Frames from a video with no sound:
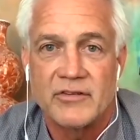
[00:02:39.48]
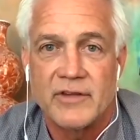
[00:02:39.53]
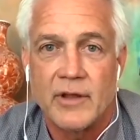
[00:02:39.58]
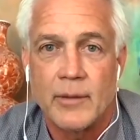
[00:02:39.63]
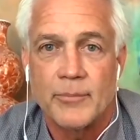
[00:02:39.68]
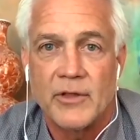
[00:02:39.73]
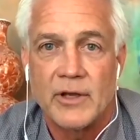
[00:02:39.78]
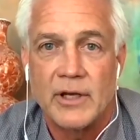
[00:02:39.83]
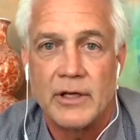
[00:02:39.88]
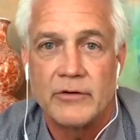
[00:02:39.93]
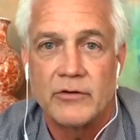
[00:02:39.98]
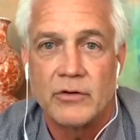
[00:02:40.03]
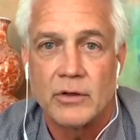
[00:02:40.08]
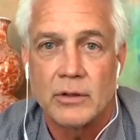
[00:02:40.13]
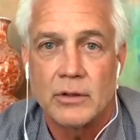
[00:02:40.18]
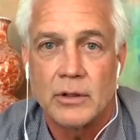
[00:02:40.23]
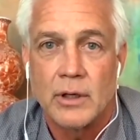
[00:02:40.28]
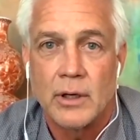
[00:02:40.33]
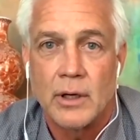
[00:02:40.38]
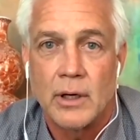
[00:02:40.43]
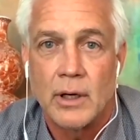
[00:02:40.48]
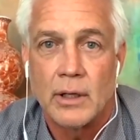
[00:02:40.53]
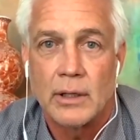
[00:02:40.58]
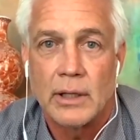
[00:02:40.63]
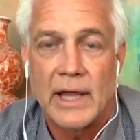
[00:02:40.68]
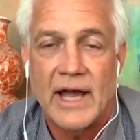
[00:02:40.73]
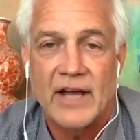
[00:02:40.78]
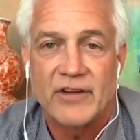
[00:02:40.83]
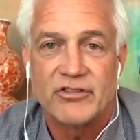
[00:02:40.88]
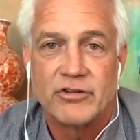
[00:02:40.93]
the step that he took uh,
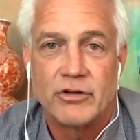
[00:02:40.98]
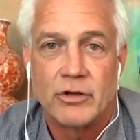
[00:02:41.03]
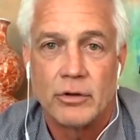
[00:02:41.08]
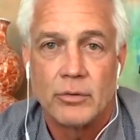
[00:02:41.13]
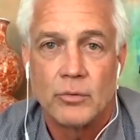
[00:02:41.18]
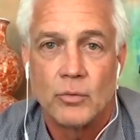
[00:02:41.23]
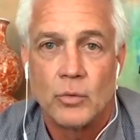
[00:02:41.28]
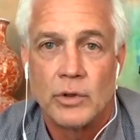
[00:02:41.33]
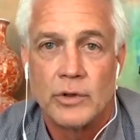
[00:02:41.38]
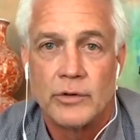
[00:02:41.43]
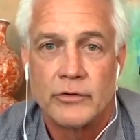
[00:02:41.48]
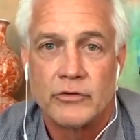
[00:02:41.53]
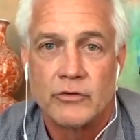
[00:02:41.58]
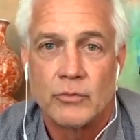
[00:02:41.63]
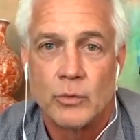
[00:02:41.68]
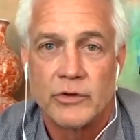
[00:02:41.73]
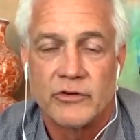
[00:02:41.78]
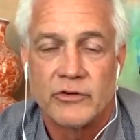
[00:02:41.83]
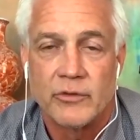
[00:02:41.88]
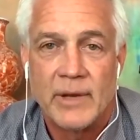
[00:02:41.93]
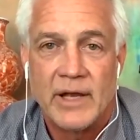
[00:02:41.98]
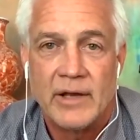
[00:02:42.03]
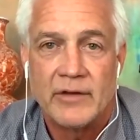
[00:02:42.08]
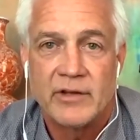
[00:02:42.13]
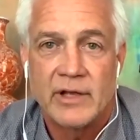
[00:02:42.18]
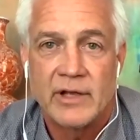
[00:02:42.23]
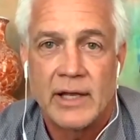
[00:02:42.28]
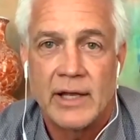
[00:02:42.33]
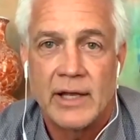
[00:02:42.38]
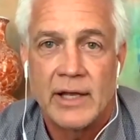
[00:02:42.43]
last year was was
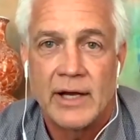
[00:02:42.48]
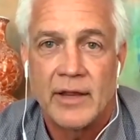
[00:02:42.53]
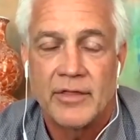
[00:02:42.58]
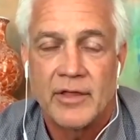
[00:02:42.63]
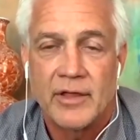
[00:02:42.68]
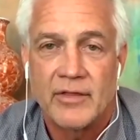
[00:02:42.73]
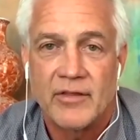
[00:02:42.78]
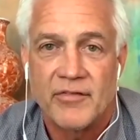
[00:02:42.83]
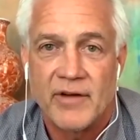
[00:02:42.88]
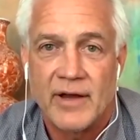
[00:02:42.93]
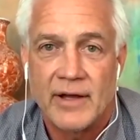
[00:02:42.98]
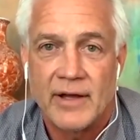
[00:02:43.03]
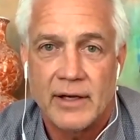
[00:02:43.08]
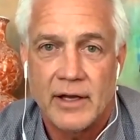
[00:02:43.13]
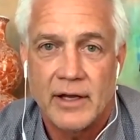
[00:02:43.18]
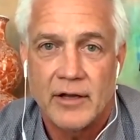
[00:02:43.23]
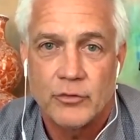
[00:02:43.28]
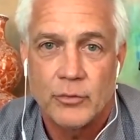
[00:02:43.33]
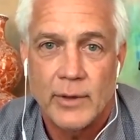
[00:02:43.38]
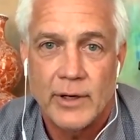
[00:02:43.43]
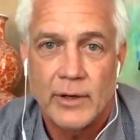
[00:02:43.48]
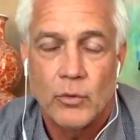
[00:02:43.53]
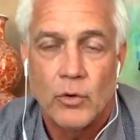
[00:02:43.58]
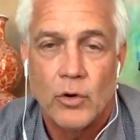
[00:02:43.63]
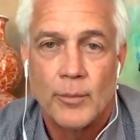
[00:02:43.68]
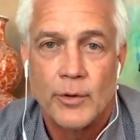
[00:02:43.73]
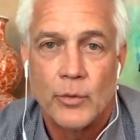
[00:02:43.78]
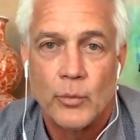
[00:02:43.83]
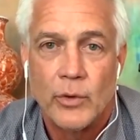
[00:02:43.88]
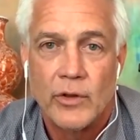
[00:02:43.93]
amazing, and I think the fact that he has Greg
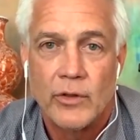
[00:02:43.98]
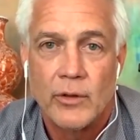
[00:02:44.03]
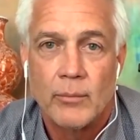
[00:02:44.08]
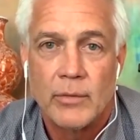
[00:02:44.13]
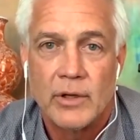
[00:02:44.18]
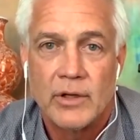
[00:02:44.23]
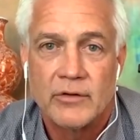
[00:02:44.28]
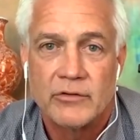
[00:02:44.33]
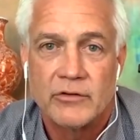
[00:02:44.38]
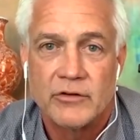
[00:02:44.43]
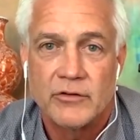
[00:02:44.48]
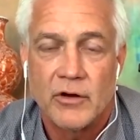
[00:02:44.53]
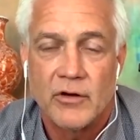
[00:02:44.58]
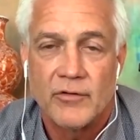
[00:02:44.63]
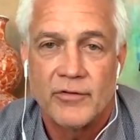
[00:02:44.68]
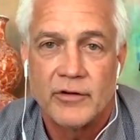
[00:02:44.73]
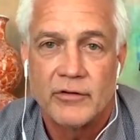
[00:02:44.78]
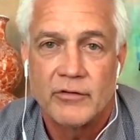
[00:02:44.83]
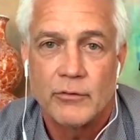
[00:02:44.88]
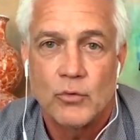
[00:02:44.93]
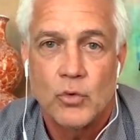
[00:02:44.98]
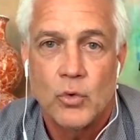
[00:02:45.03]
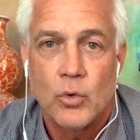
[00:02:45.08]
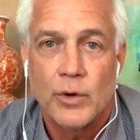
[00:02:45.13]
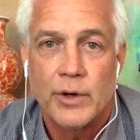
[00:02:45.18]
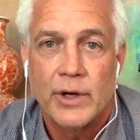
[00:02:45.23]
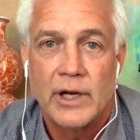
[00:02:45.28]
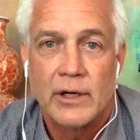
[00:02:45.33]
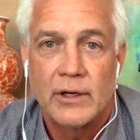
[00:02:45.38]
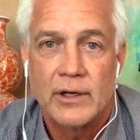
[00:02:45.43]
Roman with him as his offensive
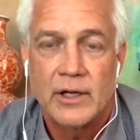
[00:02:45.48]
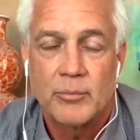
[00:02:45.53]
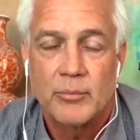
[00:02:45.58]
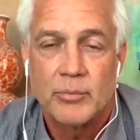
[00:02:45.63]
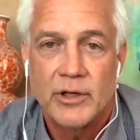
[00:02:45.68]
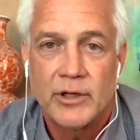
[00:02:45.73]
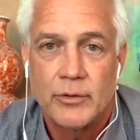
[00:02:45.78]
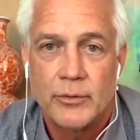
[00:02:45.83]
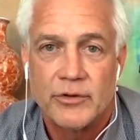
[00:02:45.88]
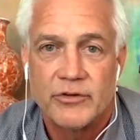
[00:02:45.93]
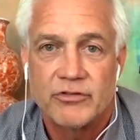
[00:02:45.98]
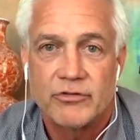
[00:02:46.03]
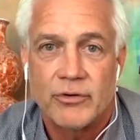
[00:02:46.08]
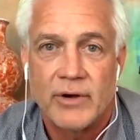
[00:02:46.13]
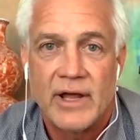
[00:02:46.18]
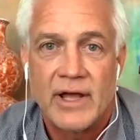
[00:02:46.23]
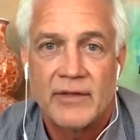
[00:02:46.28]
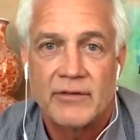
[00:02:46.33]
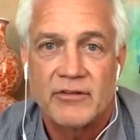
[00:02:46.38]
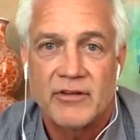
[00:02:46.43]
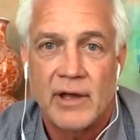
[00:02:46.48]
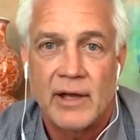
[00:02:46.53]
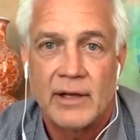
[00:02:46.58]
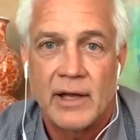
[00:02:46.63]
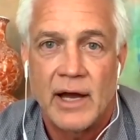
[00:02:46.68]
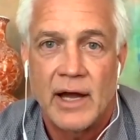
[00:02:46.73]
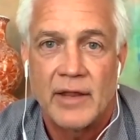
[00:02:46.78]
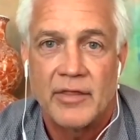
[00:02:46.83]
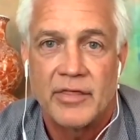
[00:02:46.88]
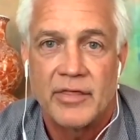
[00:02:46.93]
coordinator, he can play to his strengths.
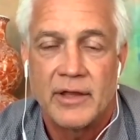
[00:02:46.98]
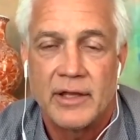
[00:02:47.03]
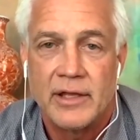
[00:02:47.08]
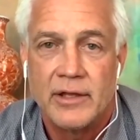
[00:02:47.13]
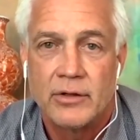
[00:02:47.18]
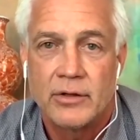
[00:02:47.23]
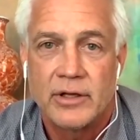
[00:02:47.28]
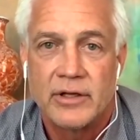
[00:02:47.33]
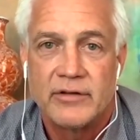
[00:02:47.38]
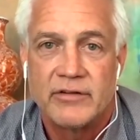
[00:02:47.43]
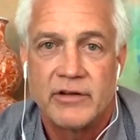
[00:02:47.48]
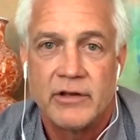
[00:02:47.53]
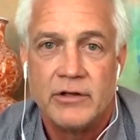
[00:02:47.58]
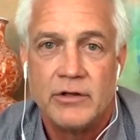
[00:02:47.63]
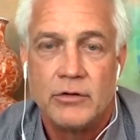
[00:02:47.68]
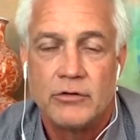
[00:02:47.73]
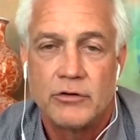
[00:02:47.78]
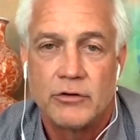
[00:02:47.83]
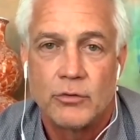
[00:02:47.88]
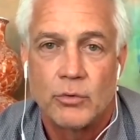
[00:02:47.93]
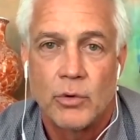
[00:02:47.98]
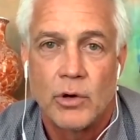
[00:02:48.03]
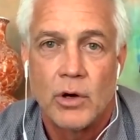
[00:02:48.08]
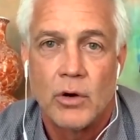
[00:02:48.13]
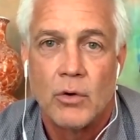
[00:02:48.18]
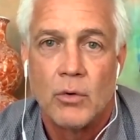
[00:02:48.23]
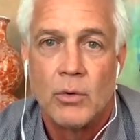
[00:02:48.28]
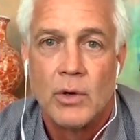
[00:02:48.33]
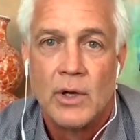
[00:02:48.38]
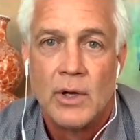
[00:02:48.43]
I, I think he'll continue to
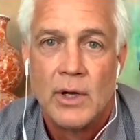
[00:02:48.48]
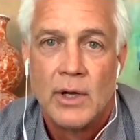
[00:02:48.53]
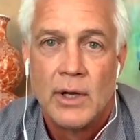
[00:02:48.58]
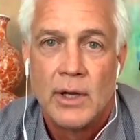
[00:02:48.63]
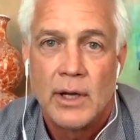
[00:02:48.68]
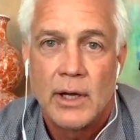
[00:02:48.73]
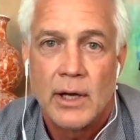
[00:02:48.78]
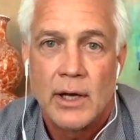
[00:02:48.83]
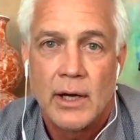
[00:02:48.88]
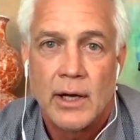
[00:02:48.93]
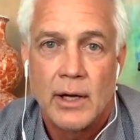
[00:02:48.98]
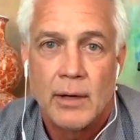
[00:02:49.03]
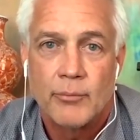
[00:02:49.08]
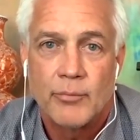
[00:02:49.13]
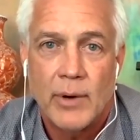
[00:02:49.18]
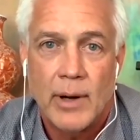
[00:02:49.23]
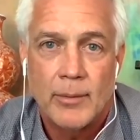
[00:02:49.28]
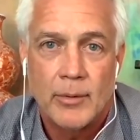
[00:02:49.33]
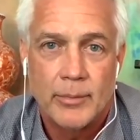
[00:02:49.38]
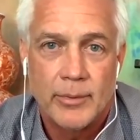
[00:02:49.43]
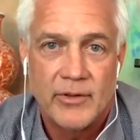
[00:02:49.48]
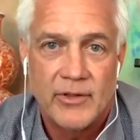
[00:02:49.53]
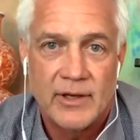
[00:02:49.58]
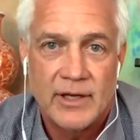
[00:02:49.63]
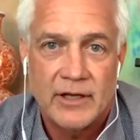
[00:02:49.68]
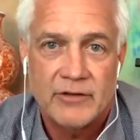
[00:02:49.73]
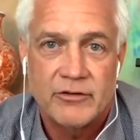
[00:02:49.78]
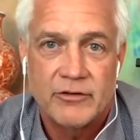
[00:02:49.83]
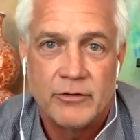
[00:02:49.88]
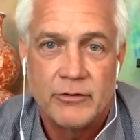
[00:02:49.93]
grow uh, probably
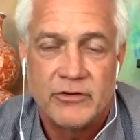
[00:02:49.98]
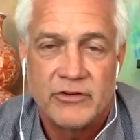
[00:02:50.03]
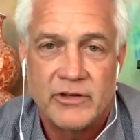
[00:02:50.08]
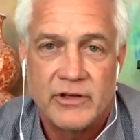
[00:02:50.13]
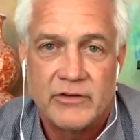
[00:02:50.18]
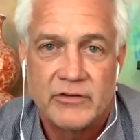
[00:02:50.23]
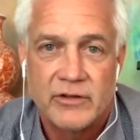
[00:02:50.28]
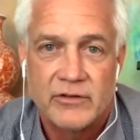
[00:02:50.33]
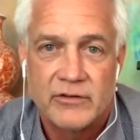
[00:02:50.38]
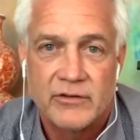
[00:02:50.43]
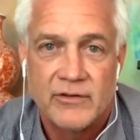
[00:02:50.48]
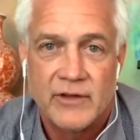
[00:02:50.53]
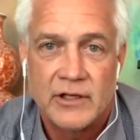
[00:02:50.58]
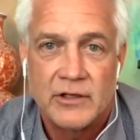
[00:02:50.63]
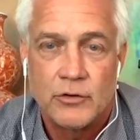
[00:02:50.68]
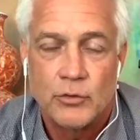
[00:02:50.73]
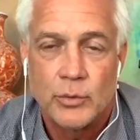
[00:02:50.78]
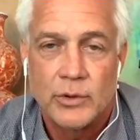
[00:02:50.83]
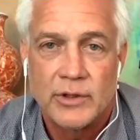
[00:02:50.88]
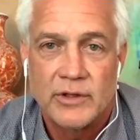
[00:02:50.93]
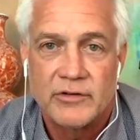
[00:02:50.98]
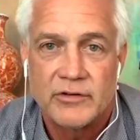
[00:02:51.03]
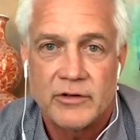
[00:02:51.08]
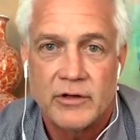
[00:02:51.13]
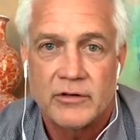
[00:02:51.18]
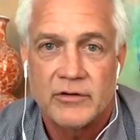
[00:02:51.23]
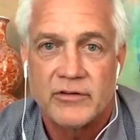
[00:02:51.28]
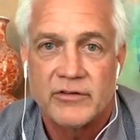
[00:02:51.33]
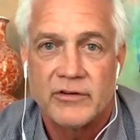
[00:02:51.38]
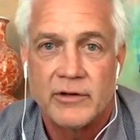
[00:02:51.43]
the next two seasons, and then you really
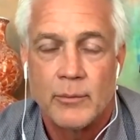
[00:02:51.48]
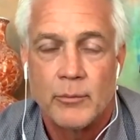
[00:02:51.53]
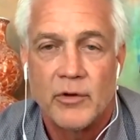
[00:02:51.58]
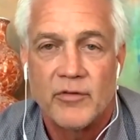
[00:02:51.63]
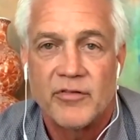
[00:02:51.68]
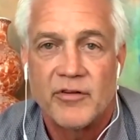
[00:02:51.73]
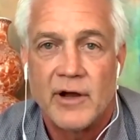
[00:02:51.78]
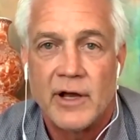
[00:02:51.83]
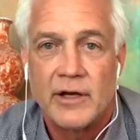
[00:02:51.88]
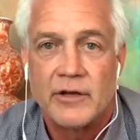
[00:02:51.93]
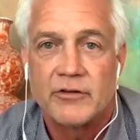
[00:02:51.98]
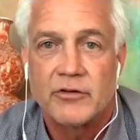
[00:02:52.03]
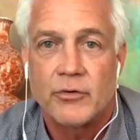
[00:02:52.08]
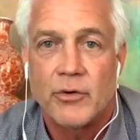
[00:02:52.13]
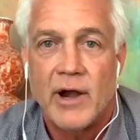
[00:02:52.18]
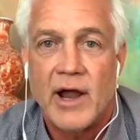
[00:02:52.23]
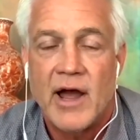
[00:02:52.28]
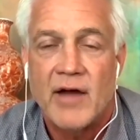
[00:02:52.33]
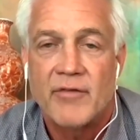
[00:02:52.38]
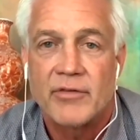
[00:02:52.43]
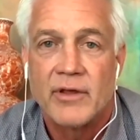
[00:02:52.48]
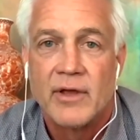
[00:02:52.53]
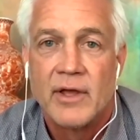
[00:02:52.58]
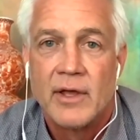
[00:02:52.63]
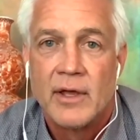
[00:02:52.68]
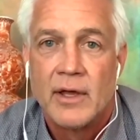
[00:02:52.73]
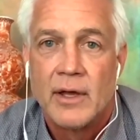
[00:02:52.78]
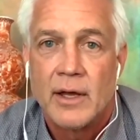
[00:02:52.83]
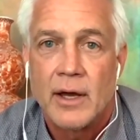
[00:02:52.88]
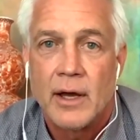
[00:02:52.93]
start to see him refine his craft.
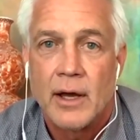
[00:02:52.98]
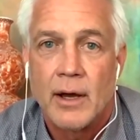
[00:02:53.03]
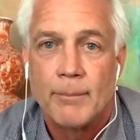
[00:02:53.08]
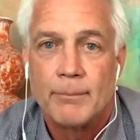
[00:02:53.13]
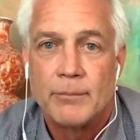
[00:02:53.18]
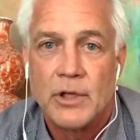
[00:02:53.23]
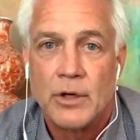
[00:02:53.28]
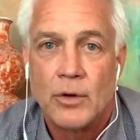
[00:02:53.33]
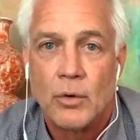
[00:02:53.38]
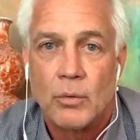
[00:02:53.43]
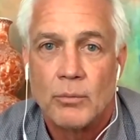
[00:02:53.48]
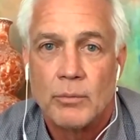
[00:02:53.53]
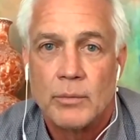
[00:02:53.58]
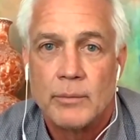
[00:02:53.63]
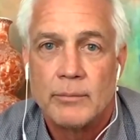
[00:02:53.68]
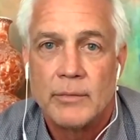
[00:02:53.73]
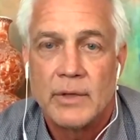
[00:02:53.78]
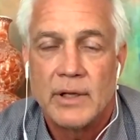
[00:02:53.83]
Um, you know,